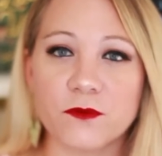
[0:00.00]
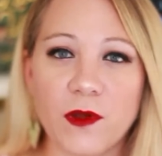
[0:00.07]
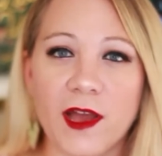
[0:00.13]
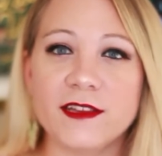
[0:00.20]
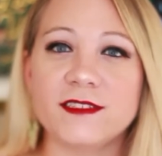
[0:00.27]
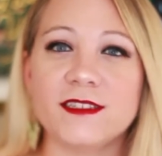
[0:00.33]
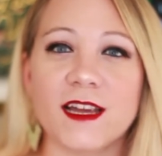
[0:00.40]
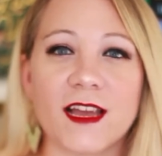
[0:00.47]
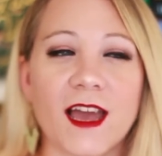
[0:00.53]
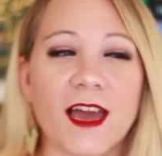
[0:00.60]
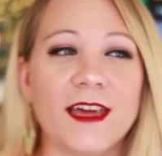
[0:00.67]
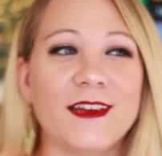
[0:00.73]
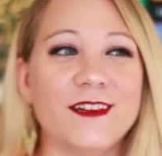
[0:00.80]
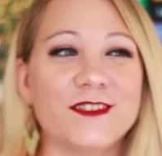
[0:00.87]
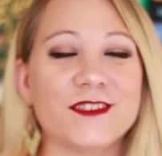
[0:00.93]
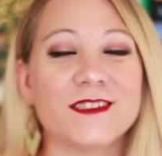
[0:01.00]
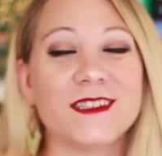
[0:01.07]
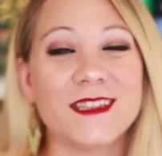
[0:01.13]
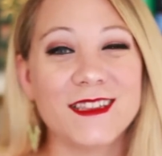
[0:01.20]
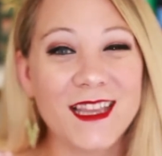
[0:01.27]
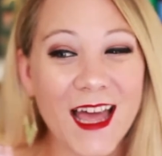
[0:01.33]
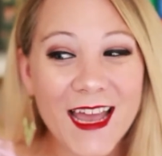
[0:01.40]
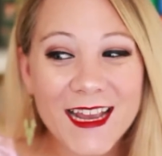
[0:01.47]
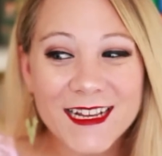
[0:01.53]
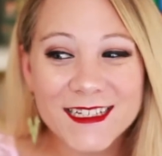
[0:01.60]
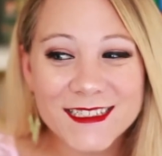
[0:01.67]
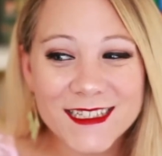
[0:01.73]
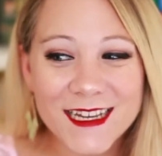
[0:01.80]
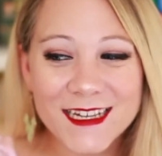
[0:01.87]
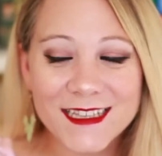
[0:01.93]
The rest I kind of just liked,
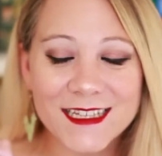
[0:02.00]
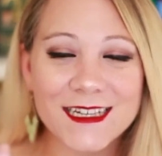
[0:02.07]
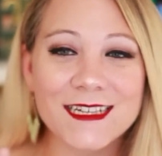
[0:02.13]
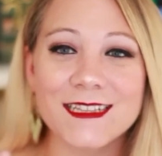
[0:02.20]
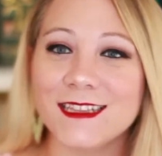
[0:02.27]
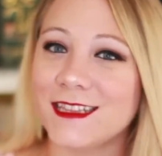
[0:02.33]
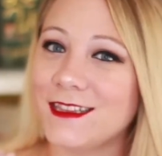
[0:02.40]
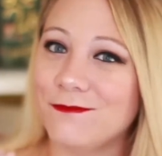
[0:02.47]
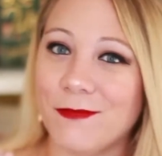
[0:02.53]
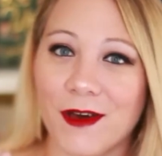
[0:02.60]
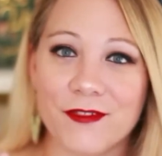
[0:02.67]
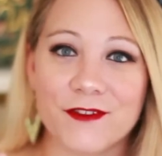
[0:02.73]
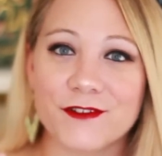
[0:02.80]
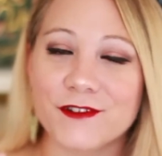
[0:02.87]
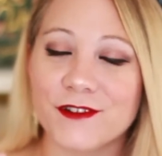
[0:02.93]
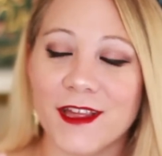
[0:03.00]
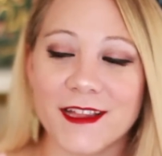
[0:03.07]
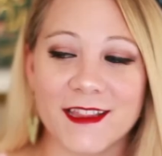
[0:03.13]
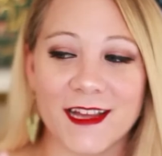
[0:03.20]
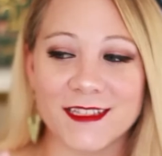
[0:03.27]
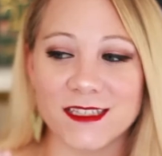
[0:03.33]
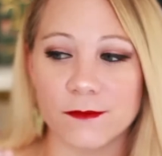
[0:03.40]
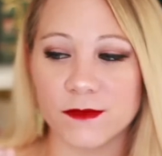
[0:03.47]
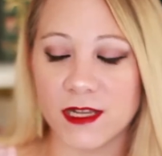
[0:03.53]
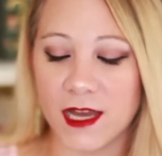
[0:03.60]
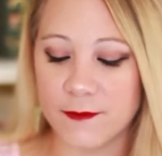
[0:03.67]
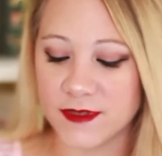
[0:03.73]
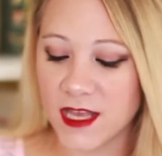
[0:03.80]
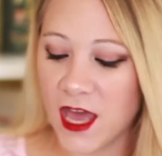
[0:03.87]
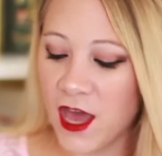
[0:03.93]
sadly. Months are like that
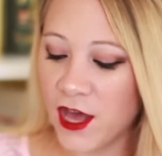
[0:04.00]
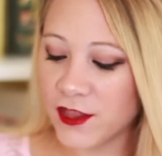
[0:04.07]
sometimes.